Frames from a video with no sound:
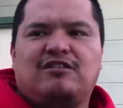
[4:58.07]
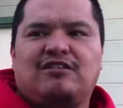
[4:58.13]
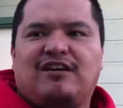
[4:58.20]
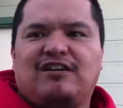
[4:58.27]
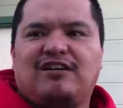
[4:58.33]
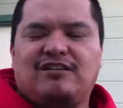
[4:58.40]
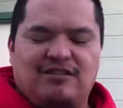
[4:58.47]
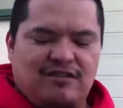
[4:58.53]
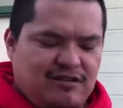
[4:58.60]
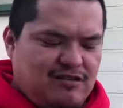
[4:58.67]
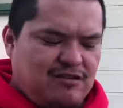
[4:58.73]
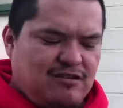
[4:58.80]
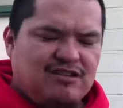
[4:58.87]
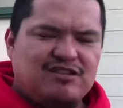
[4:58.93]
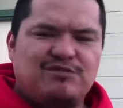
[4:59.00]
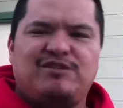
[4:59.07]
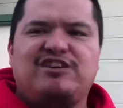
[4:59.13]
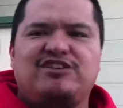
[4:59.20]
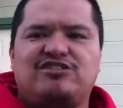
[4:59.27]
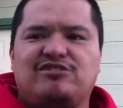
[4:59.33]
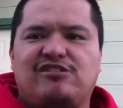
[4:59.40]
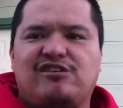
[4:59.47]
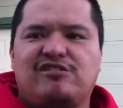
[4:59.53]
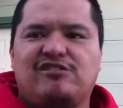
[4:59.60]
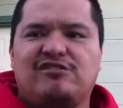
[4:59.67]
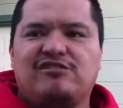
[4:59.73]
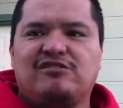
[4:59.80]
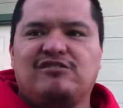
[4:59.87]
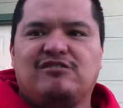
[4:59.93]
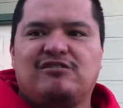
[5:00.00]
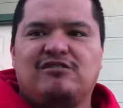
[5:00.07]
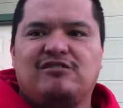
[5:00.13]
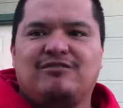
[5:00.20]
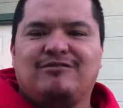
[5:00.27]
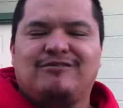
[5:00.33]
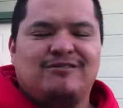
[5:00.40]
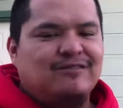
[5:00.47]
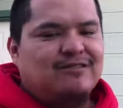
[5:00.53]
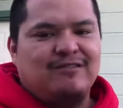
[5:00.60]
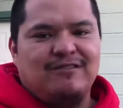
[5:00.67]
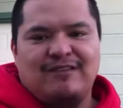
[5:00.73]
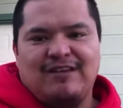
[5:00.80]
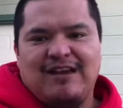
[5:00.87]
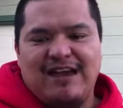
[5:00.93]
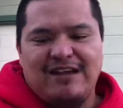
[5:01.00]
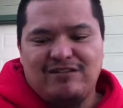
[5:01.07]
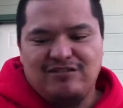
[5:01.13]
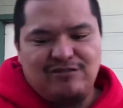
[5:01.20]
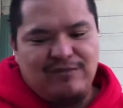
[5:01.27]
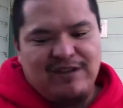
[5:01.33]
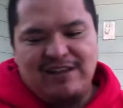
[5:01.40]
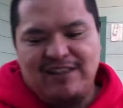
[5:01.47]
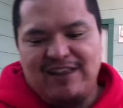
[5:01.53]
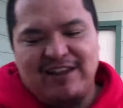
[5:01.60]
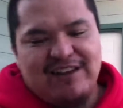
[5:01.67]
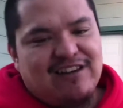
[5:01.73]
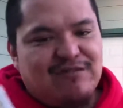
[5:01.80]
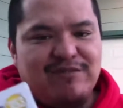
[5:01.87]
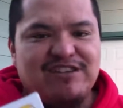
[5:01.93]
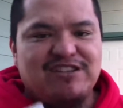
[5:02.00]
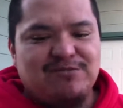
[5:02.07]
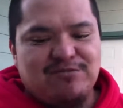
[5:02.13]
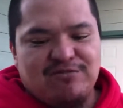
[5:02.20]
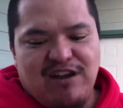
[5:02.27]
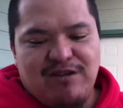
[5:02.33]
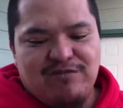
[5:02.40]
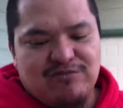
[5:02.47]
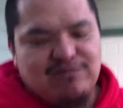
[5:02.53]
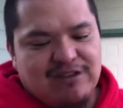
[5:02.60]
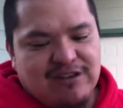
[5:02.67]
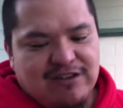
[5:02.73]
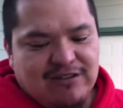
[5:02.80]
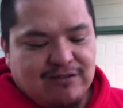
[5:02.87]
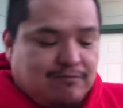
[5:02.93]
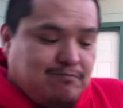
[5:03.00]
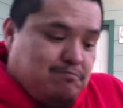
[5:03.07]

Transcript: nah it's pikachu look i don't know man like none of my subscribers want it